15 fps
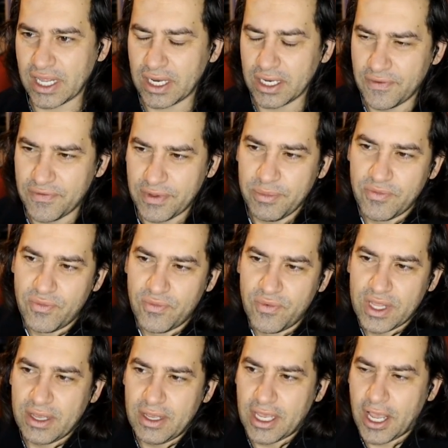I love them
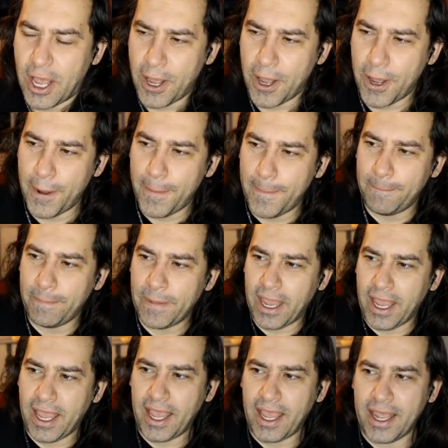really,
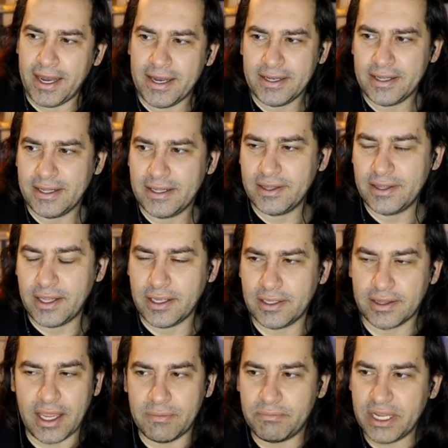and
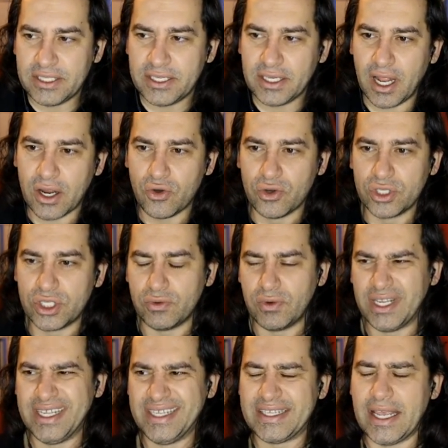they basically are going to
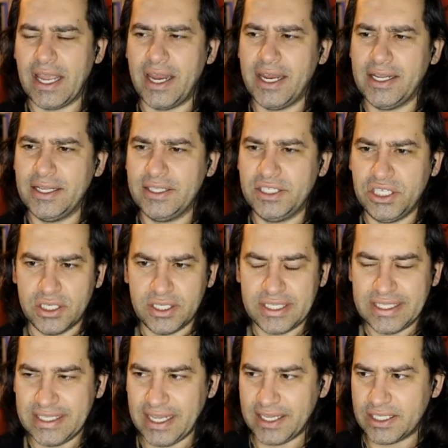release a tier
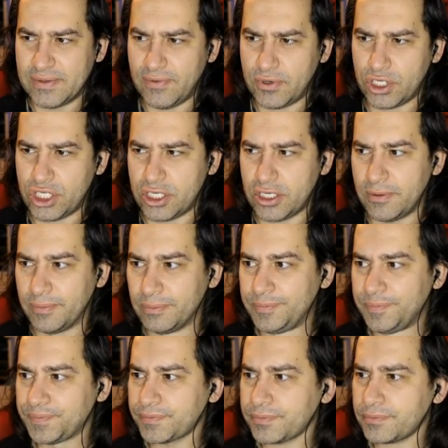6 version
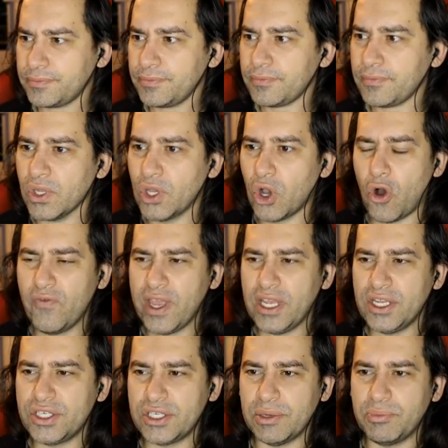of
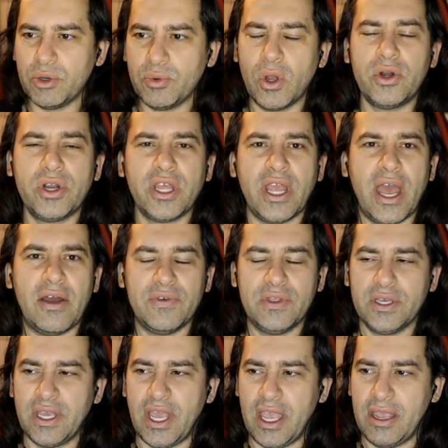a ship that we already have in
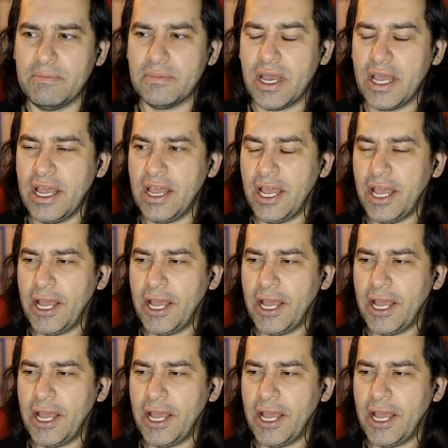the game.